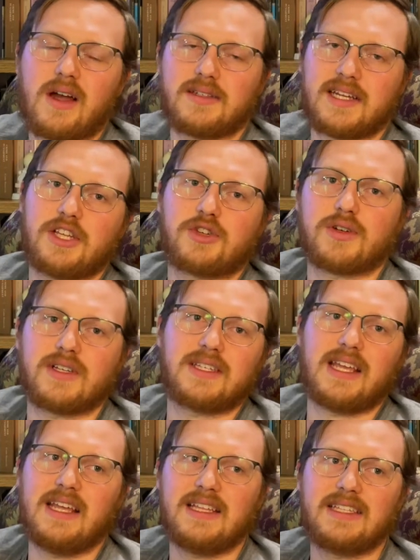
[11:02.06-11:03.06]

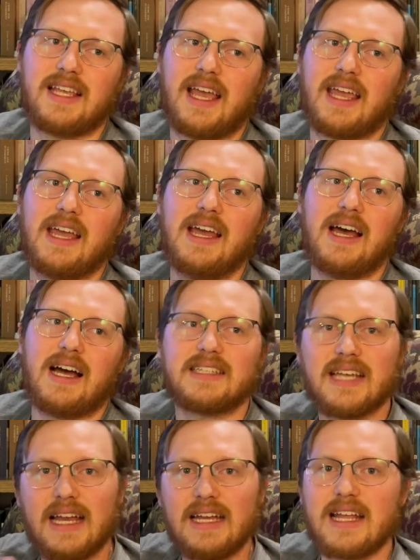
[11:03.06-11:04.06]
tetras in, say, a
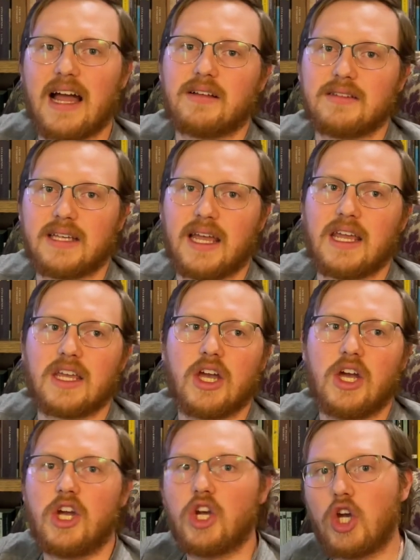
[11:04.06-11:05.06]
10-gallon tank
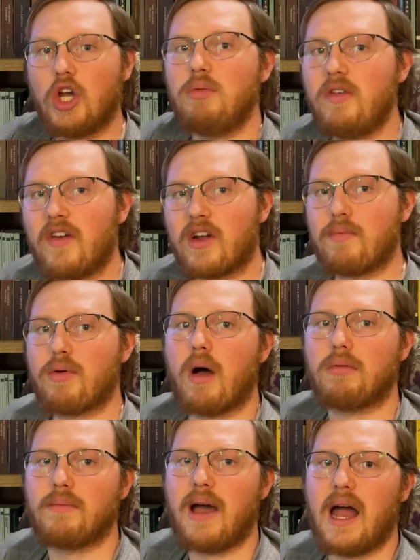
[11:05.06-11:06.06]
could be very
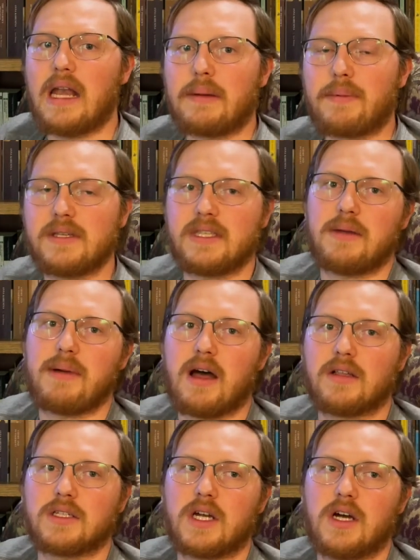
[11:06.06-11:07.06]
problematic because the
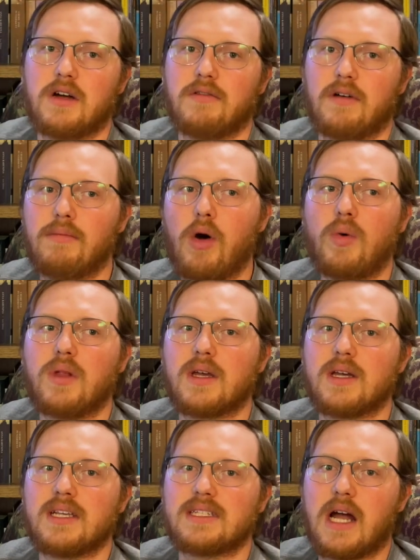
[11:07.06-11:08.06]
amount of ammonia
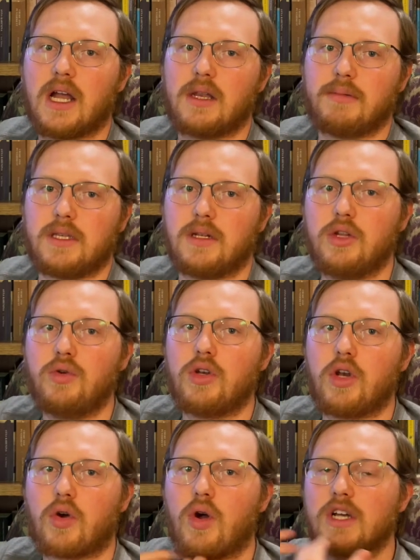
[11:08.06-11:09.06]
is not going to be
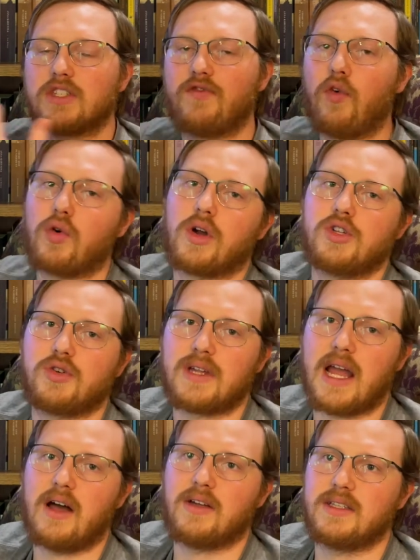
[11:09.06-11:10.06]
diluted across 400
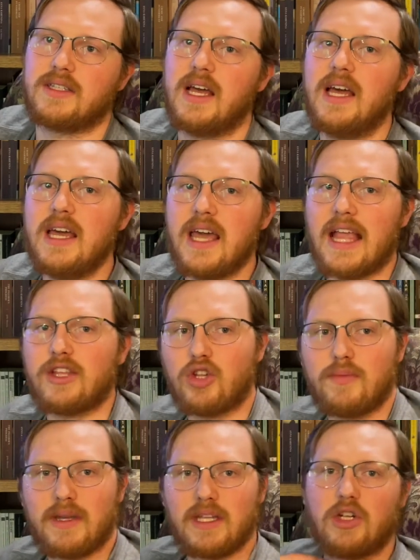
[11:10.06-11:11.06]
gallons. It's
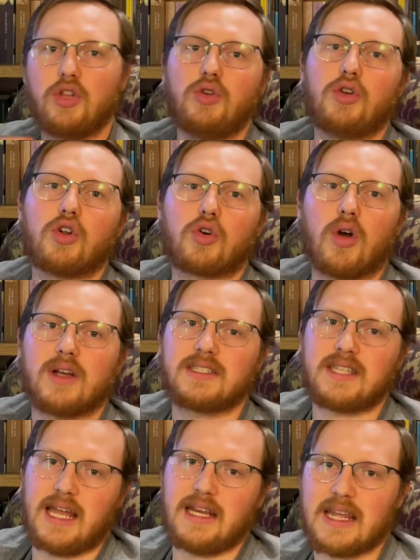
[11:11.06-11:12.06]
only being diluted across
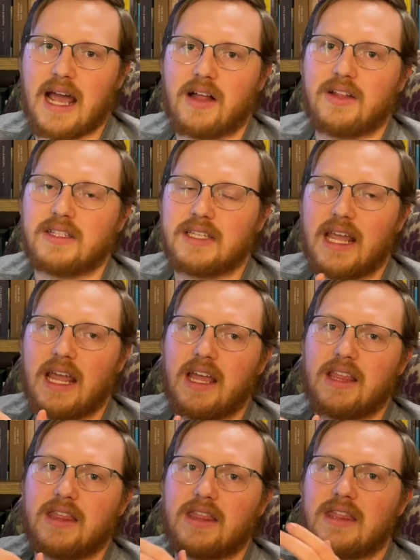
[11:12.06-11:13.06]
10 gallons.
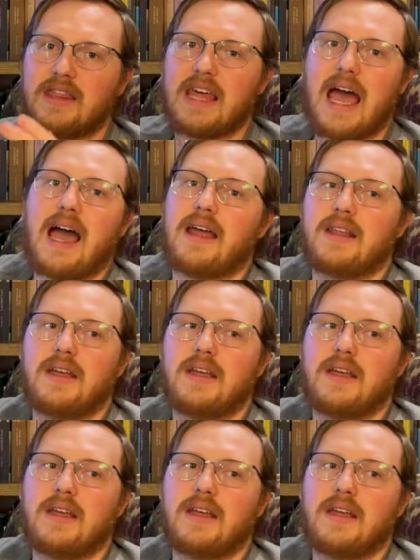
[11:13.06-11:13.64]
And that